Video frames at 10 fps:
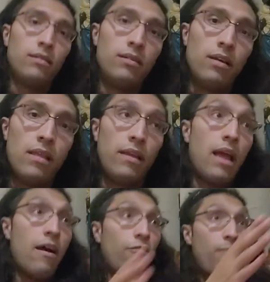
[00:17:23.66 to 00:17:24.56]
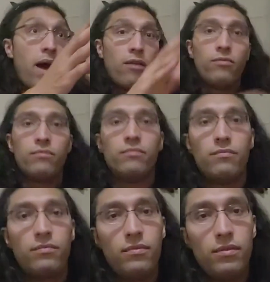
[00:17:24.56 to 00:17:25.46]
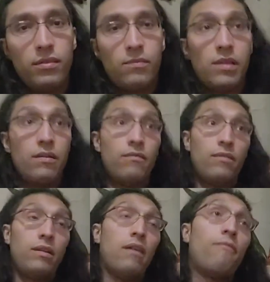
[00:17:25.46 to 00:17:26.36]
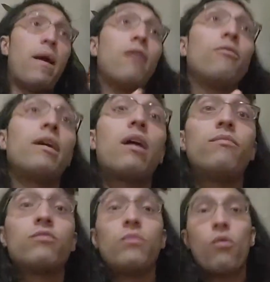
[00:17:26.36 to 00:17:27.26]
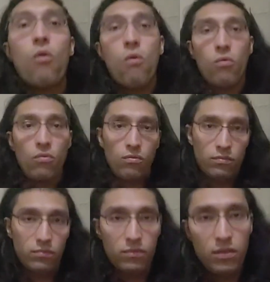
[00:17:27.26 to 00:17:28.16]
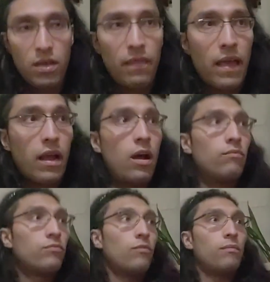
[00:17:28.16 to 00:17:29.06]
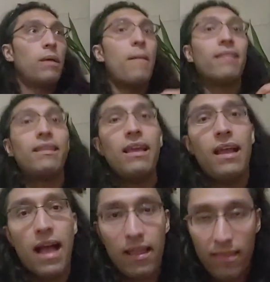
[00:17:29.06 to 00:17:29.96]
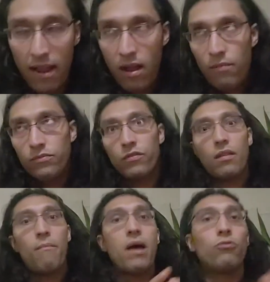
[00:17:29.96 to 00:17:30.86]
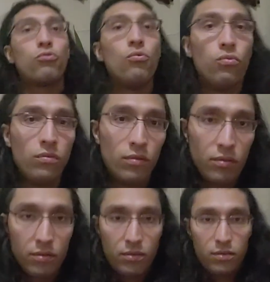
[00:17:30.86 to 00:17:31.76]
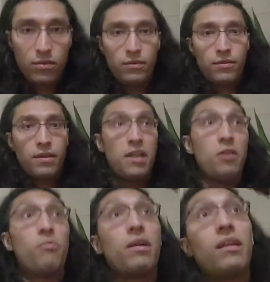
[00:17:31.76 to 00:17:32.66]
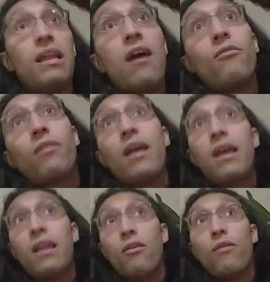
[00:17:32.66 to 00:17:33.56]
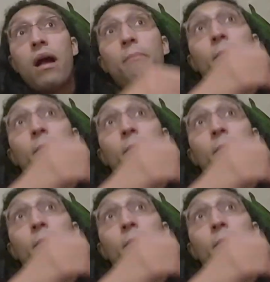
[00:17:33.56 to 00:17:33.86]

And then you have Palo. And then you have Palo that comes from the Congo. That comes from the Mandinga. That comes from the Bantu. And you break it down, okay, now you got